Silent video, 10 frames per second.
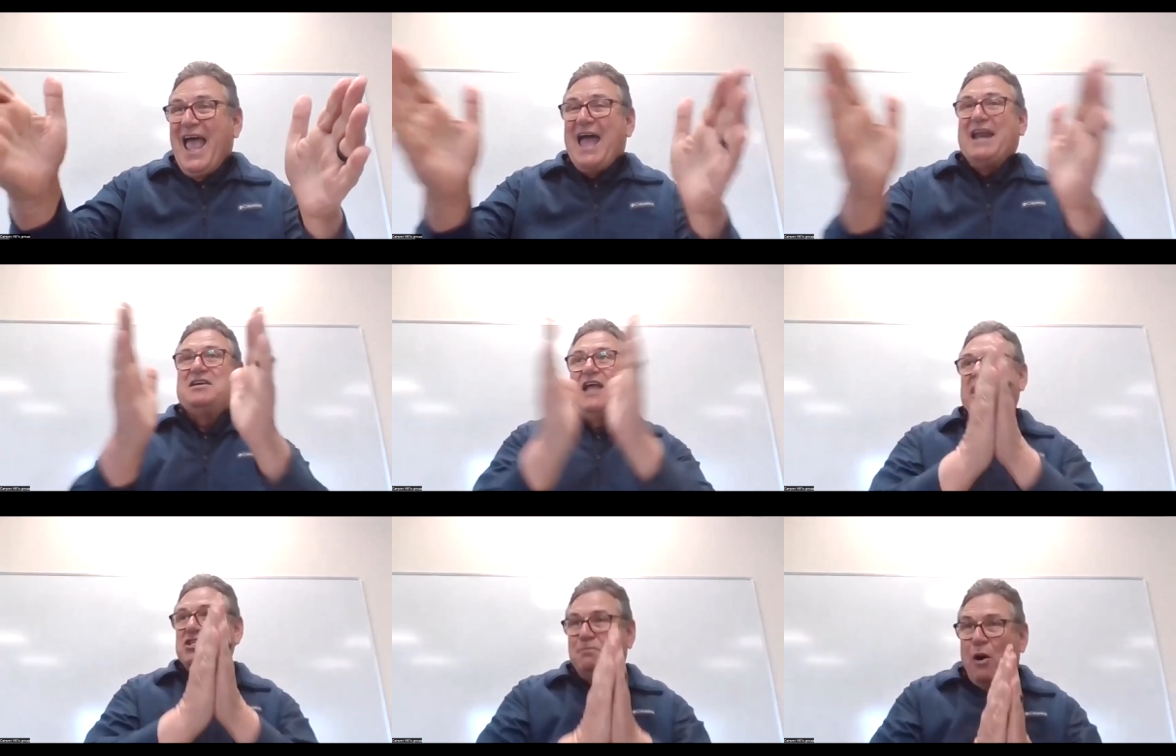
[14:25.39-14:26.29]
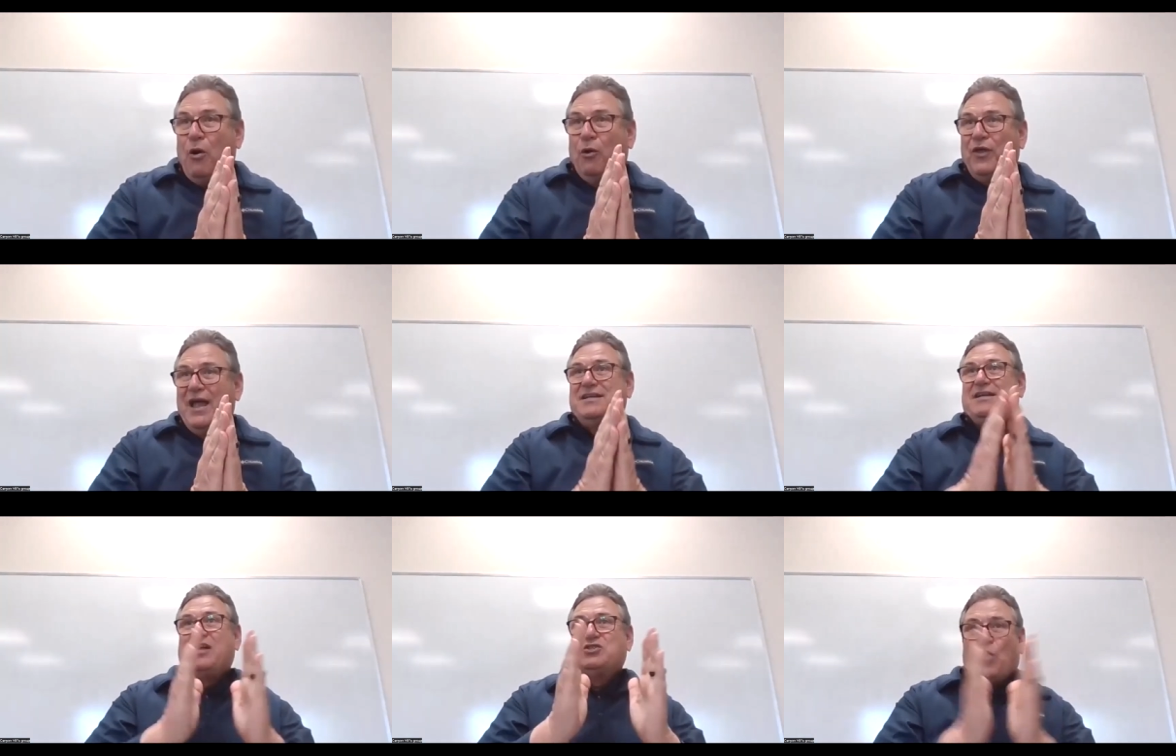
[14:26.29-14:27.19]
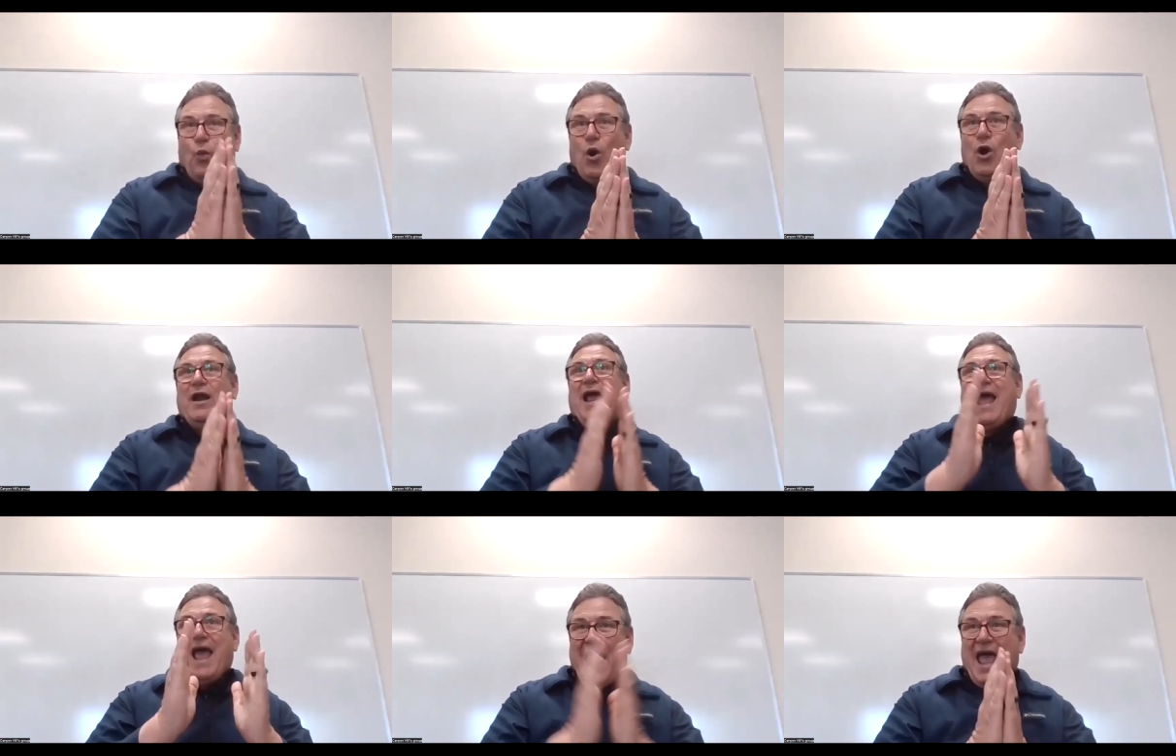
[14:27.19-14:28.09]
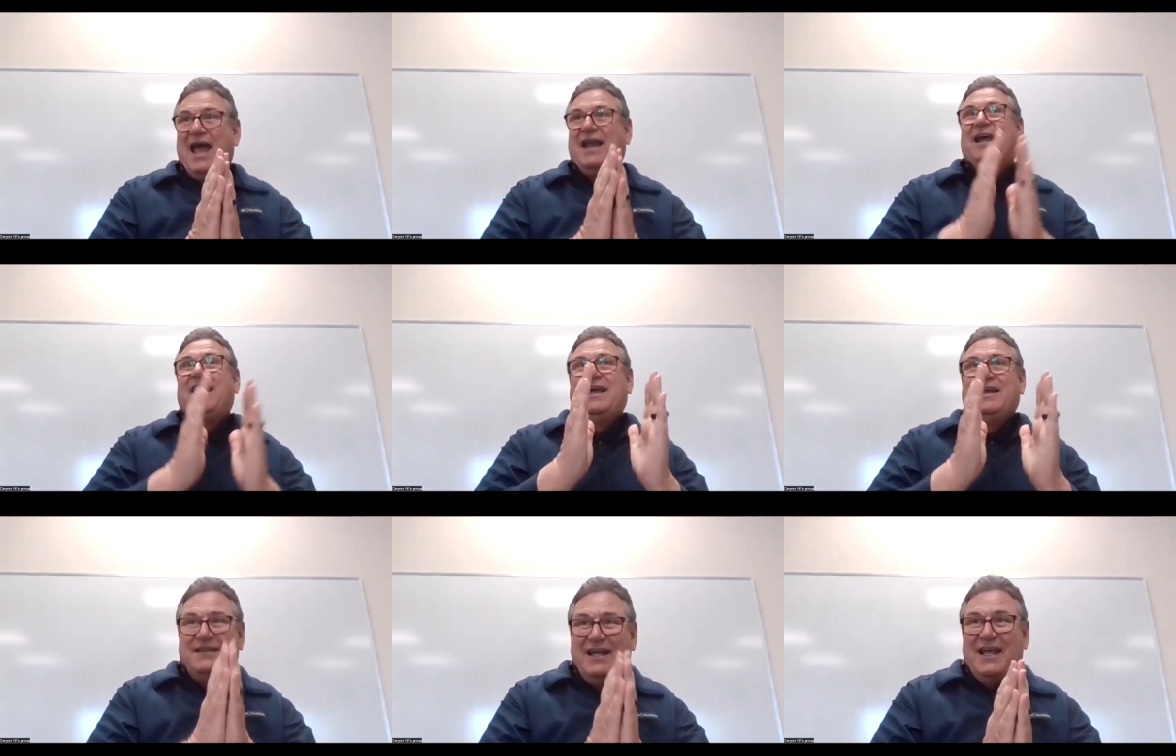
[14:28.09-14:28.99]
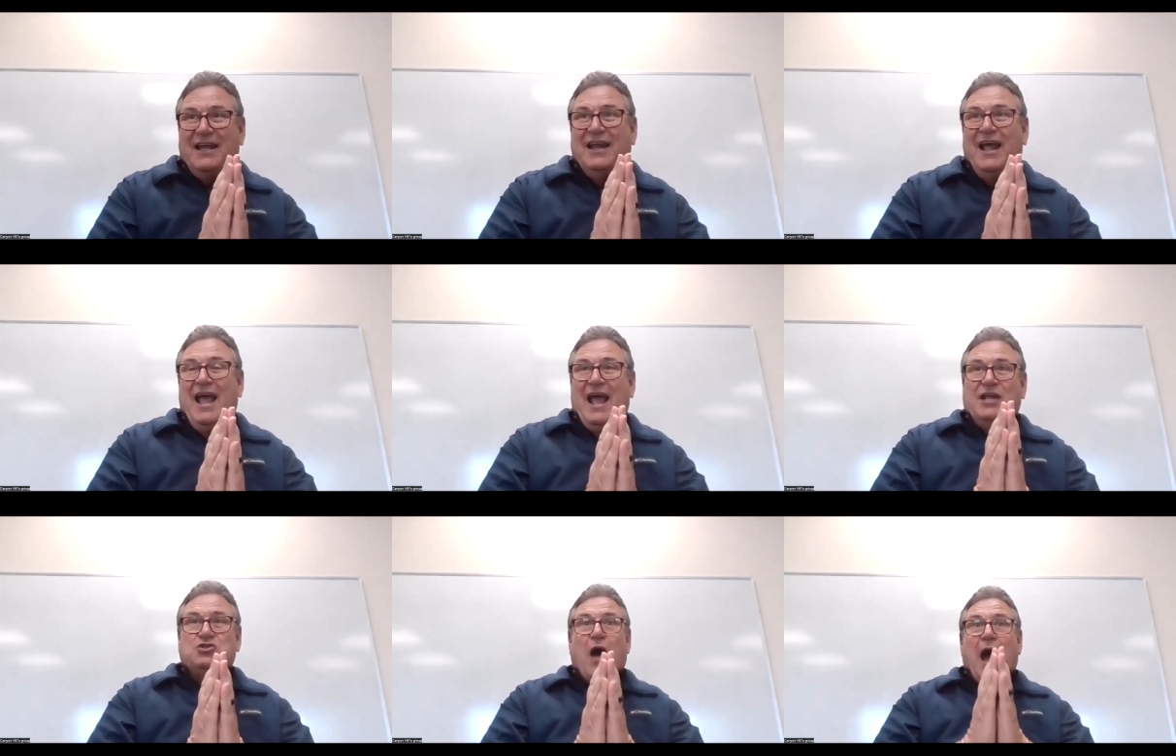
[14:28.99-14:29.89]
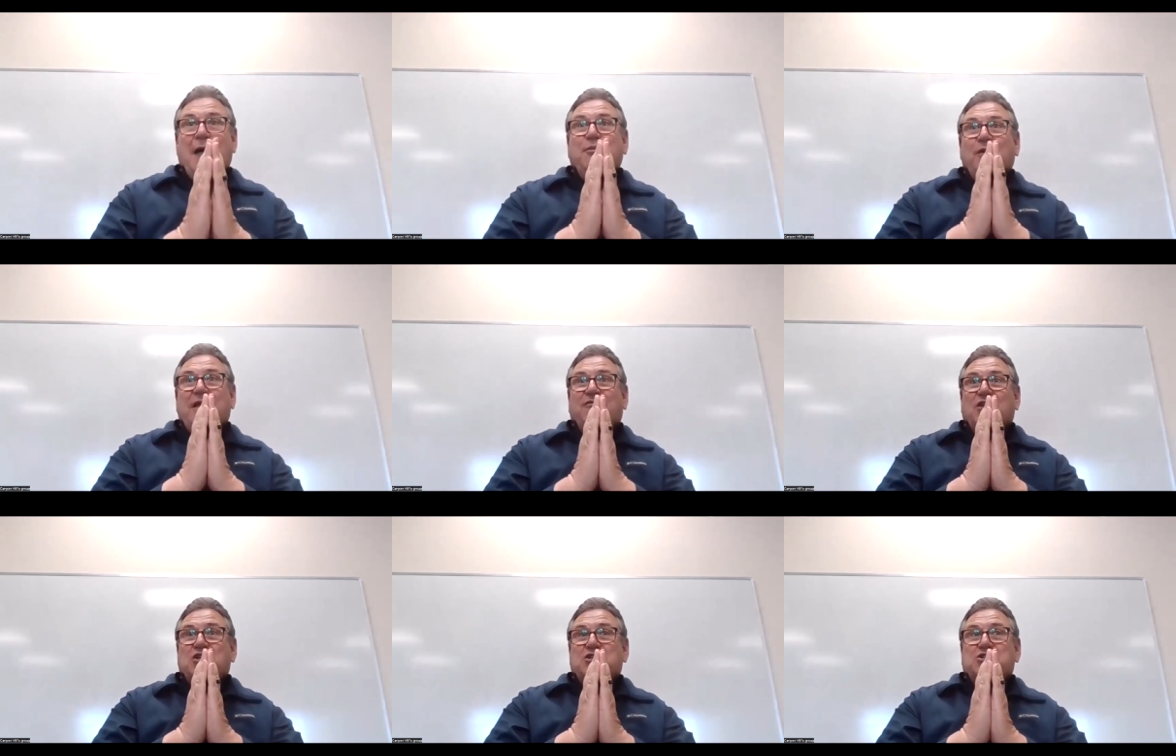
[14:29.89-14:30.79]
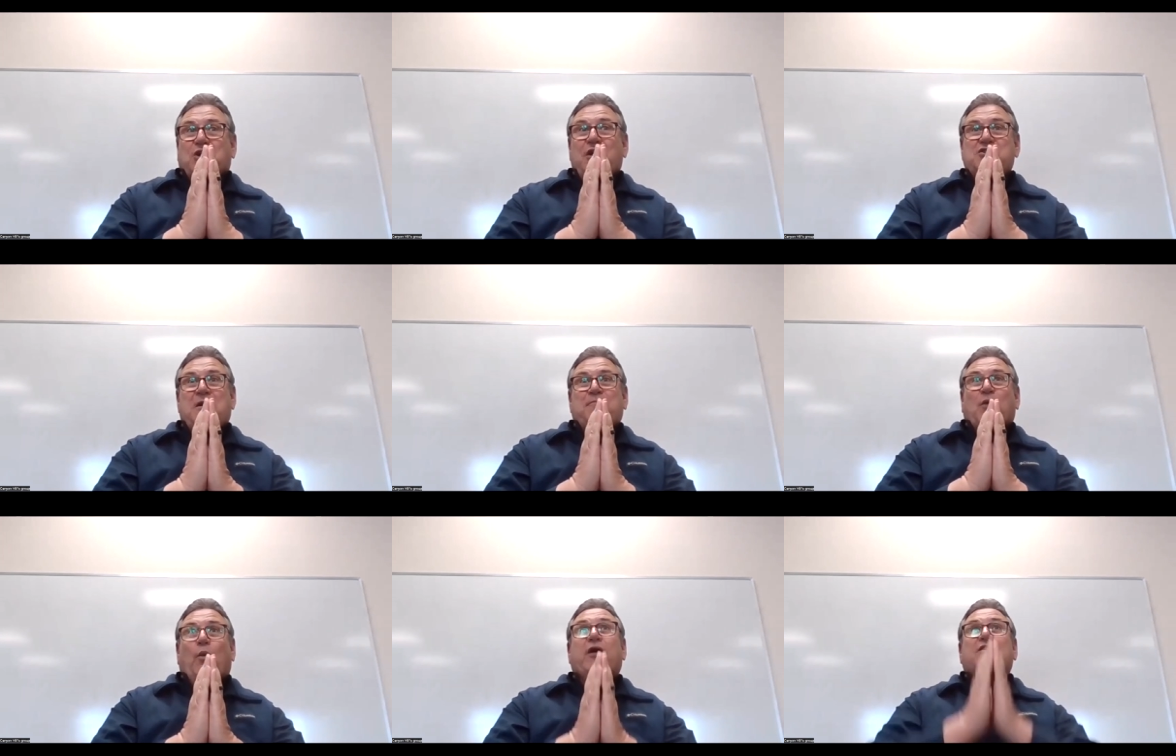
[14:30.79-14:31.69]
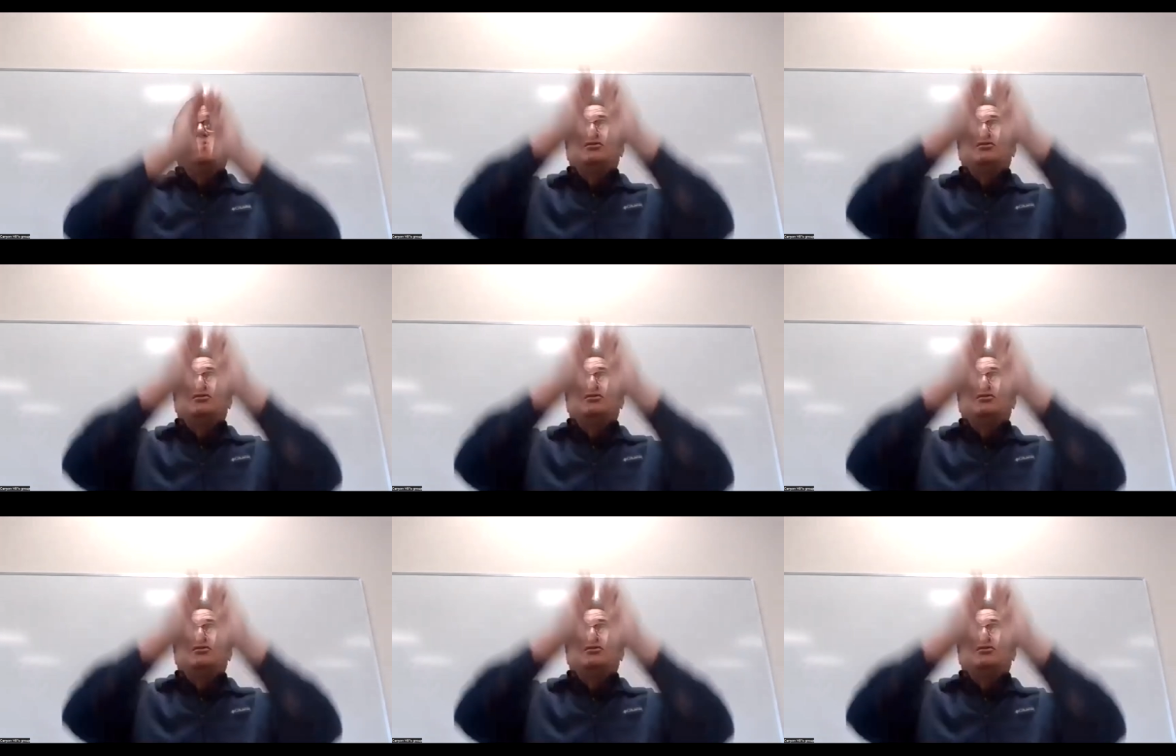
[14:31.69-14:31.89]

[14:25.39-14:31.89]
And it takes both, it takes word and deed. And so I believe that the church, we are